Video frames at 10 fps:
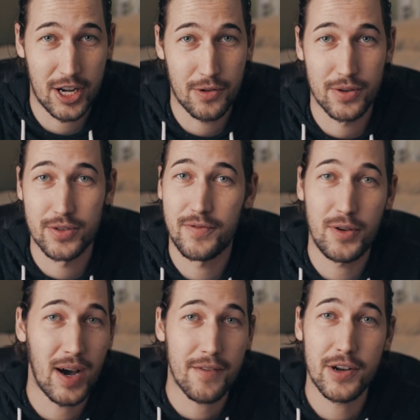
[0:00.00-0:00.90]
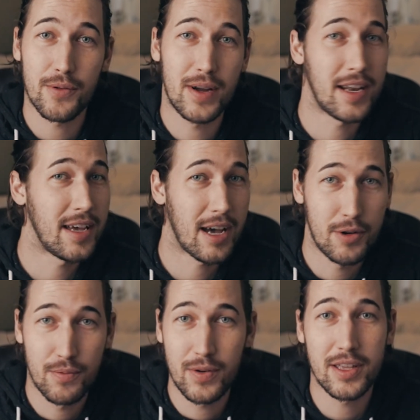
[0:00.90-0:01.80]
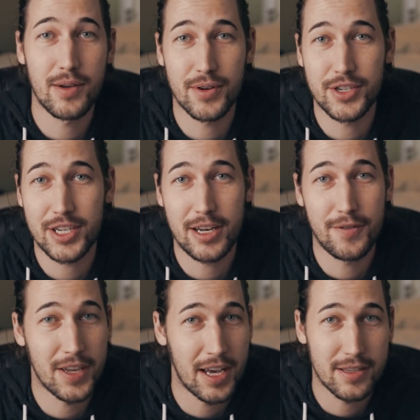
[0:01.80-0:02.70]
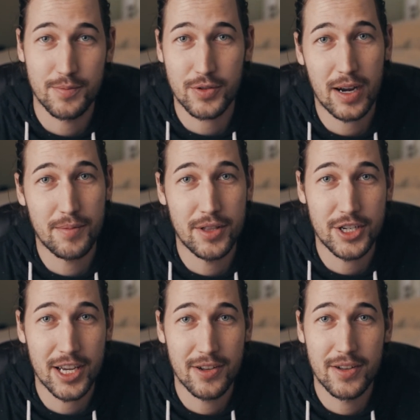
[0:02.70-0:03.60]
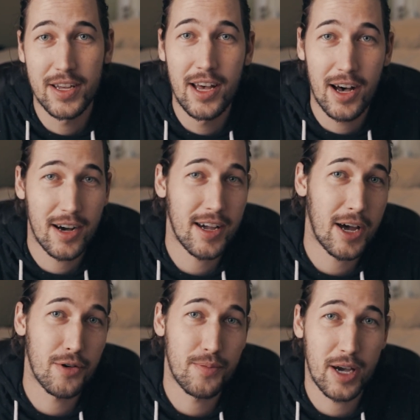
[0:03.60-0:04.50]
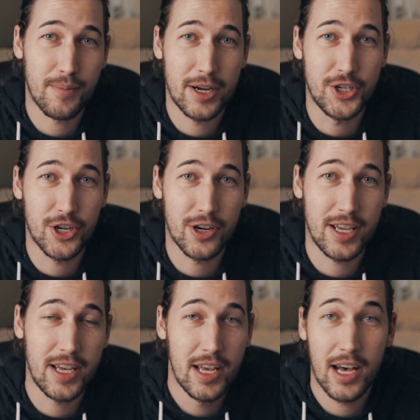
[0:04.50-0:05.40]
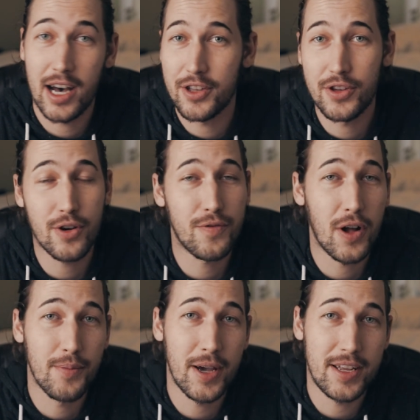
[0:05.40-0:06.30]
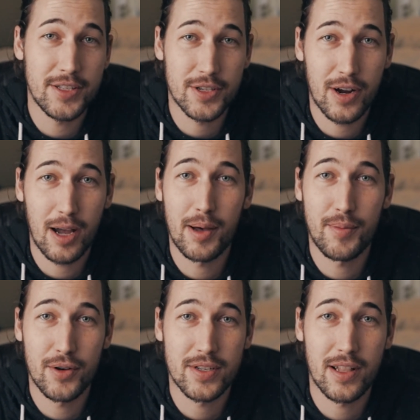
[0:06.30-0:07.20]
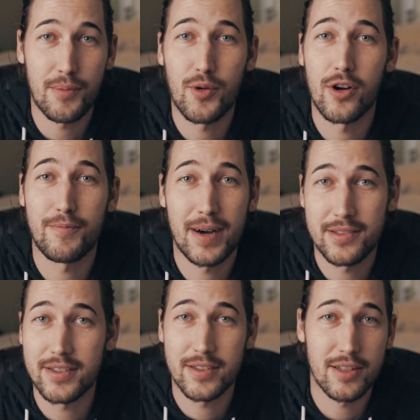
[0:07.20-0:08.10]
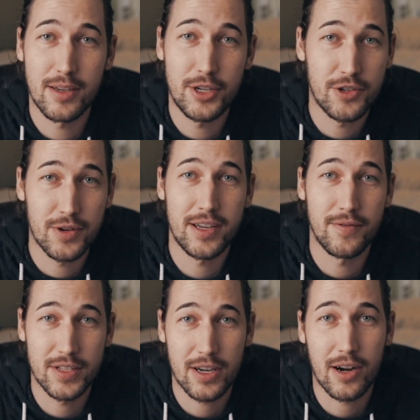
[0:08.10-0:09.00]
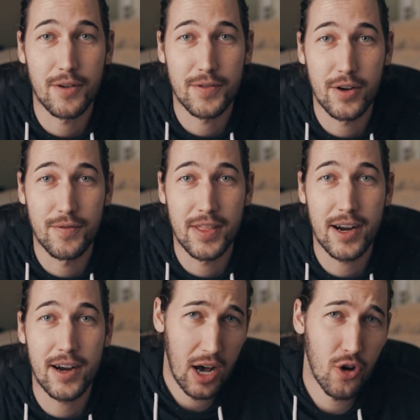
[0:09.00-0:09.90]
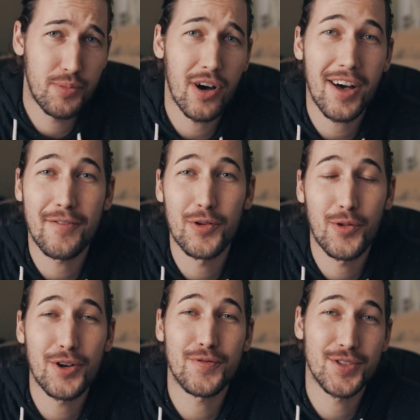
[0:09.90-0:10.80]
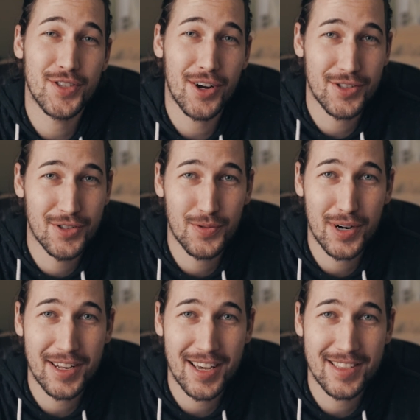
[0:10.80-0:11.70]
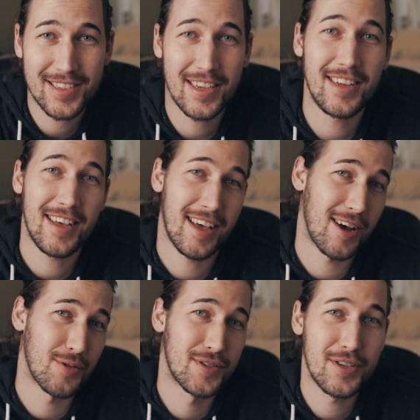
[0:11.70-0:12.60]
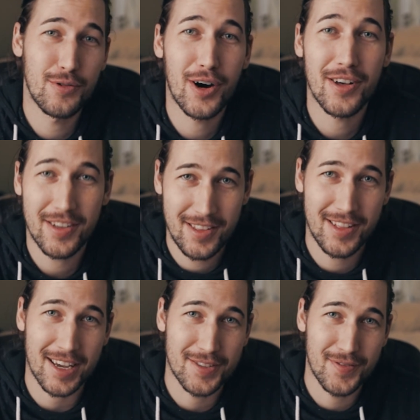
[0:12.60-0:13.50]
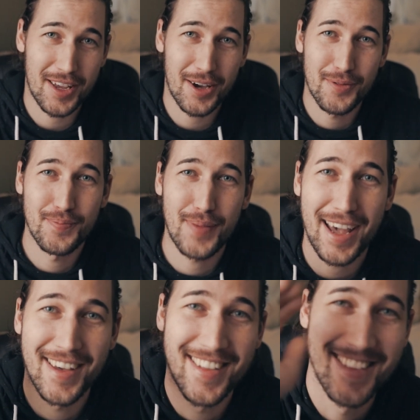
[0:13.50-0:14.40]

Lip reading: general. So if you haven't already, I would really appreciate it if you guys subscribe to the channel, hung out with me on my journey. You can go follow me on Instagram. I post a lot more of my still imagery and photography over there. I hope you all have a wonderful start to 2019, and I will see you all in the next video. Bye.